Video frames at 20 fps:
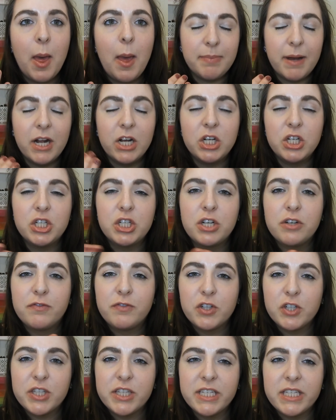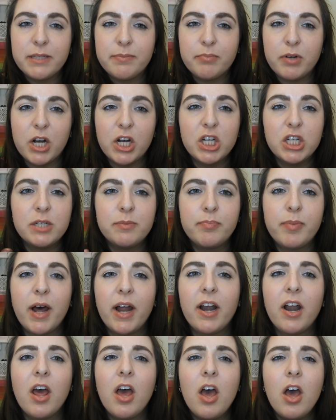sponge versus brush,
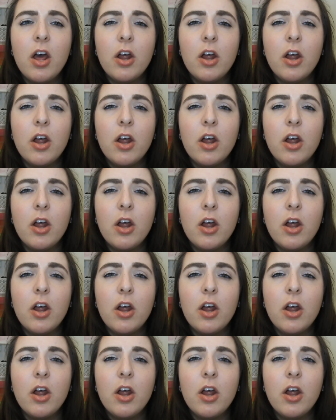but